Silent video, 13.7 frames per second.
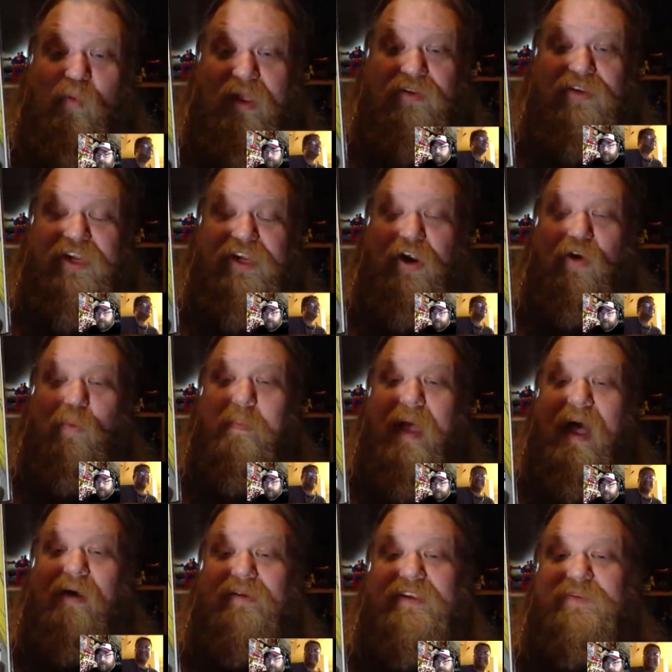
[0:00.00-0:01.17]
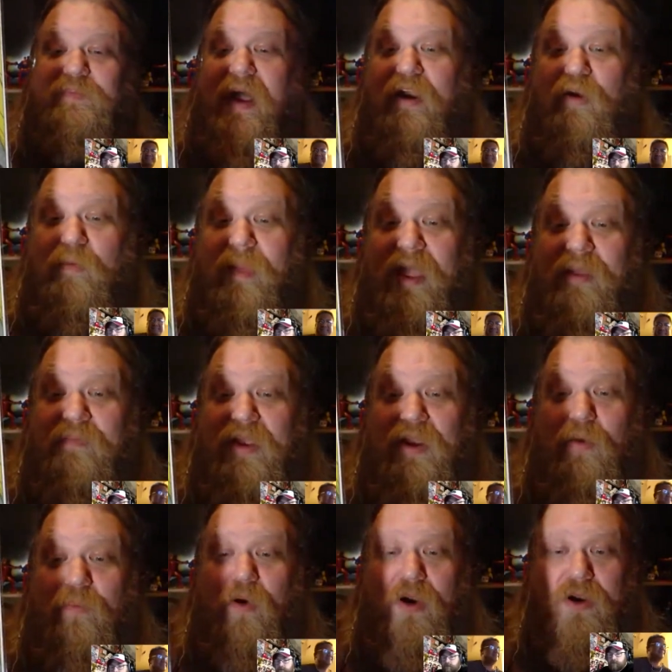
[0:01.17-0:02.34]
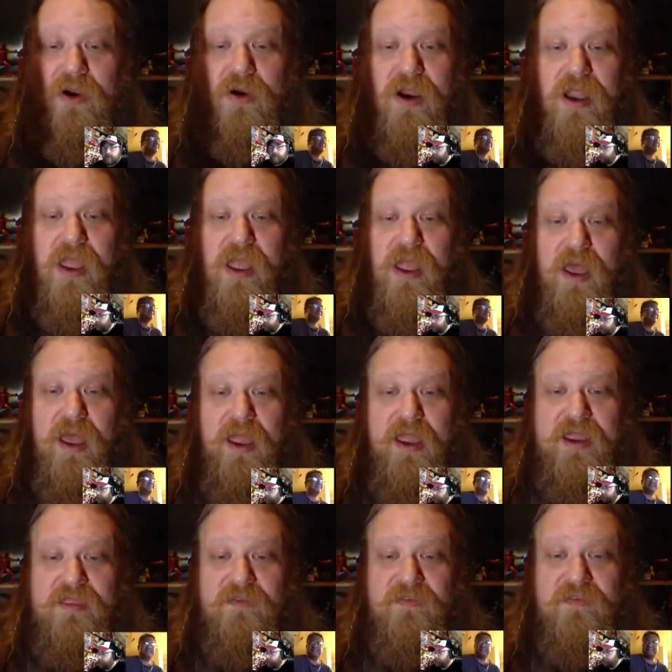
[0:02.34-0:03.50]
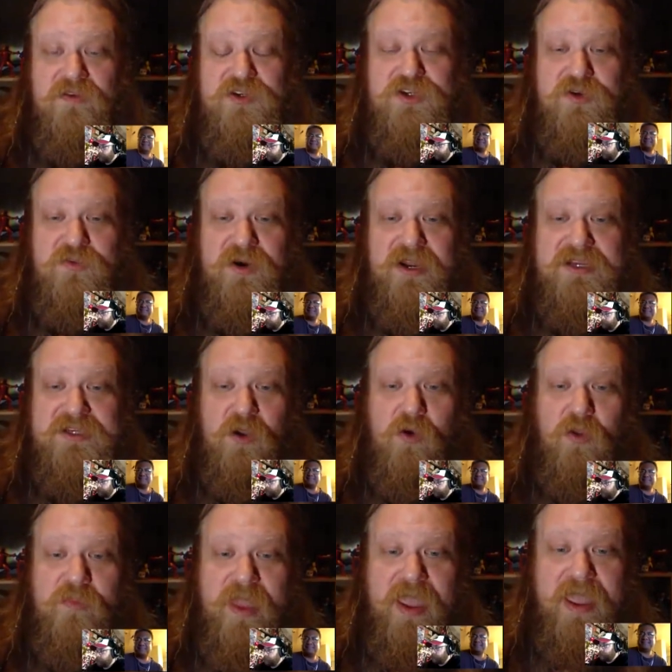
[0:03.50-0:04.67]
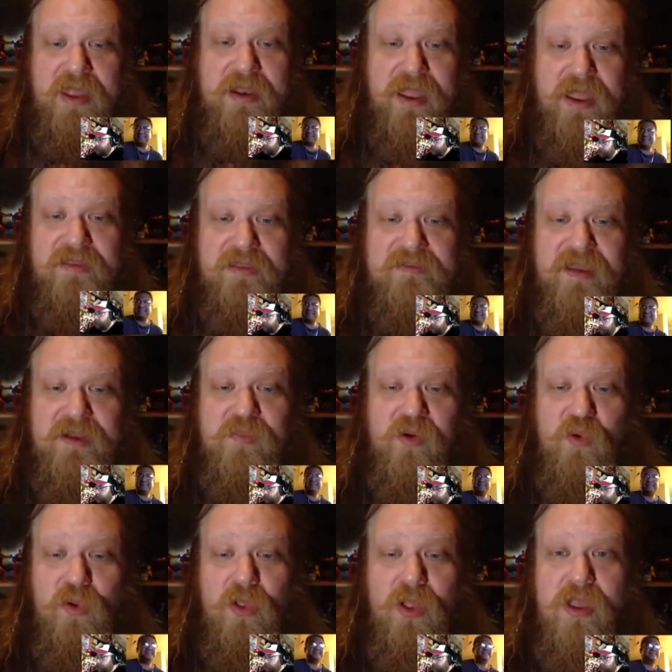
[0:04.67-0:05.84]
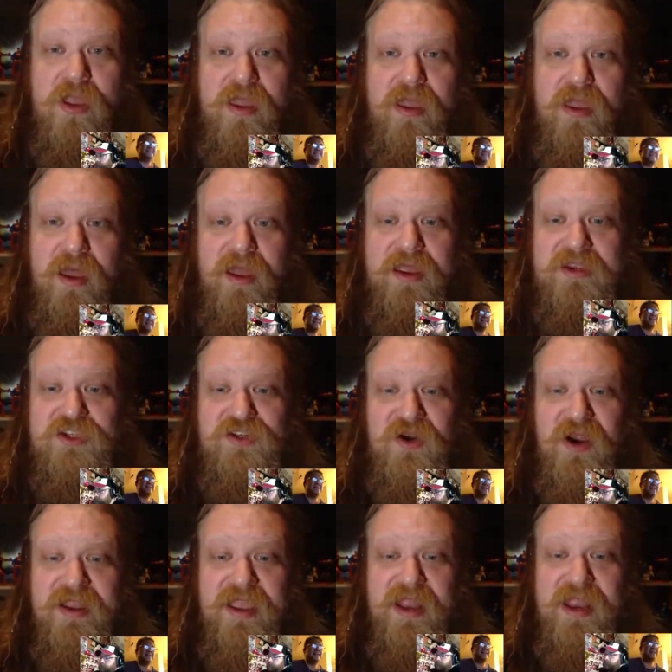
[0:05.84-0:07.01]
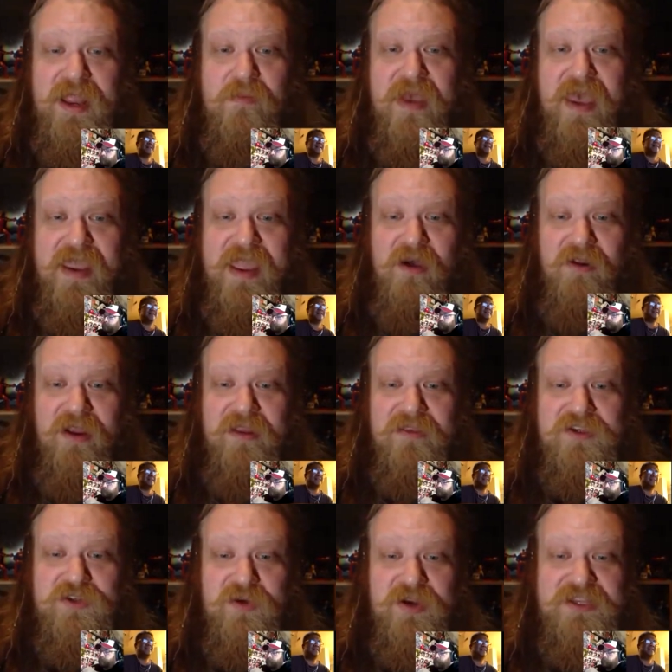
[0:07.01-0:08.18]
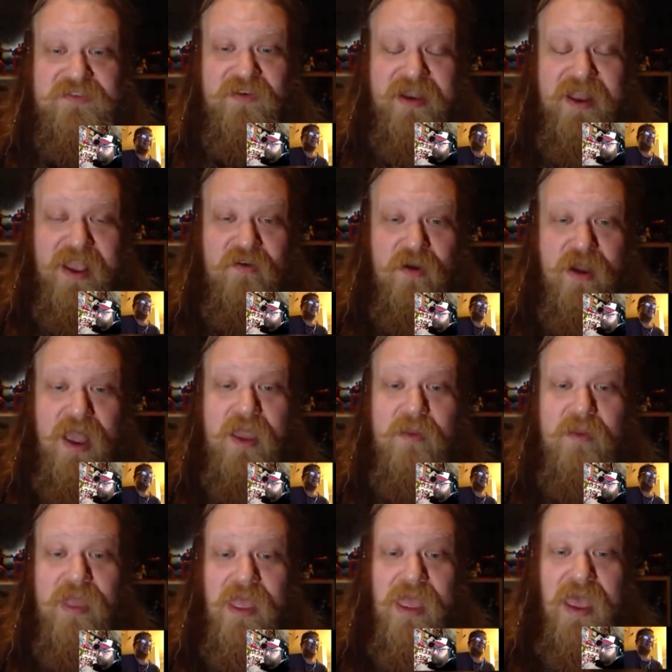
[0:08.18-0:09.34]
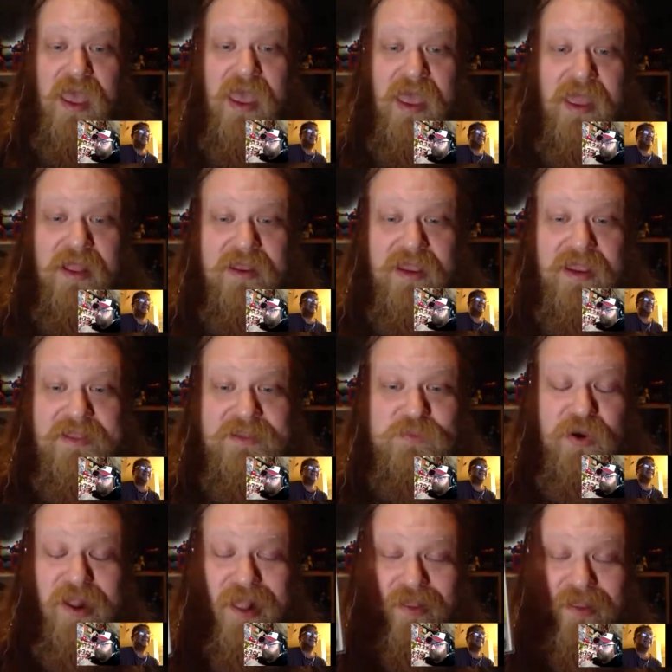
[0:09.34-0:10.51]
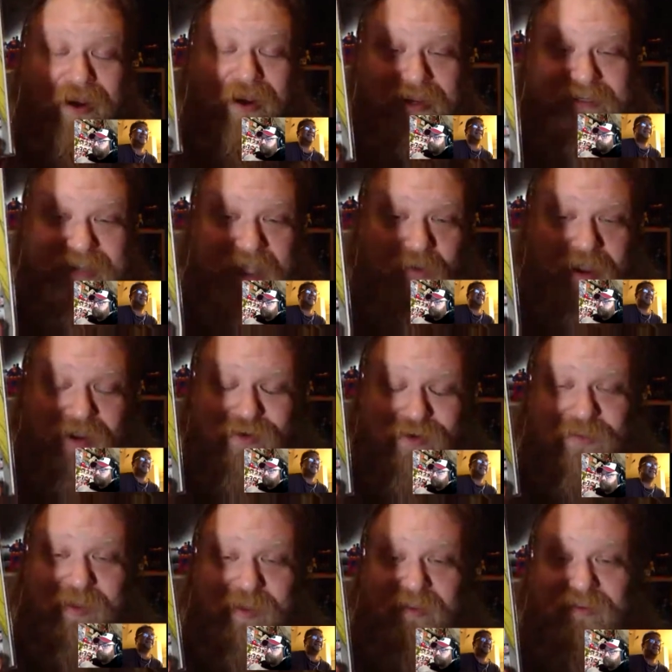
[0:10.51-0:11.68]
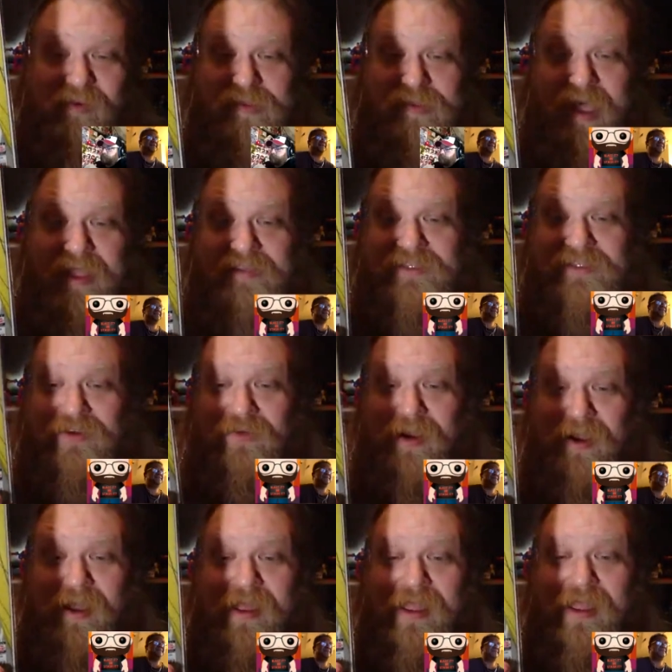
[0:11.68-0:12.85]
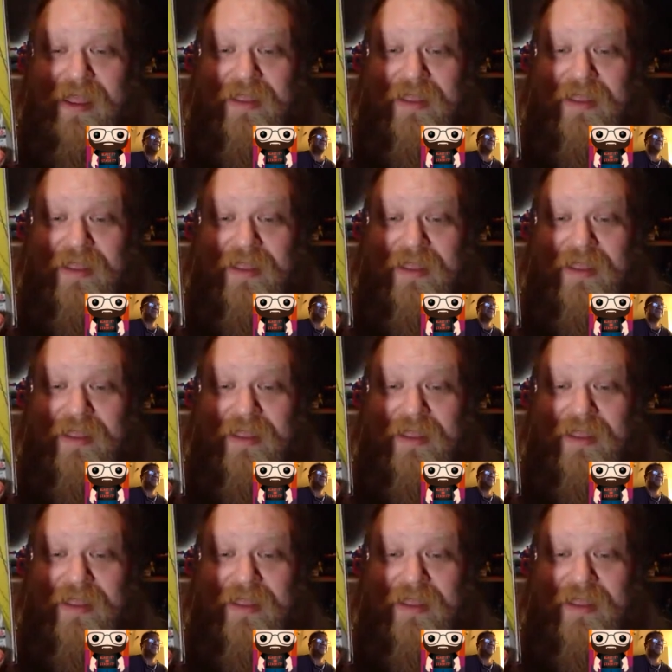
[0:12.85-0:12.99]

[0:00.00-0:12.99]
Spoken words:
wheelchair-bound Spider-Man, Peter Parker, in the future, where he's an old man, and Deadpool is trying to get him back out in the streets fighting crime. And it's pretty hilarious how he goes about doing that. So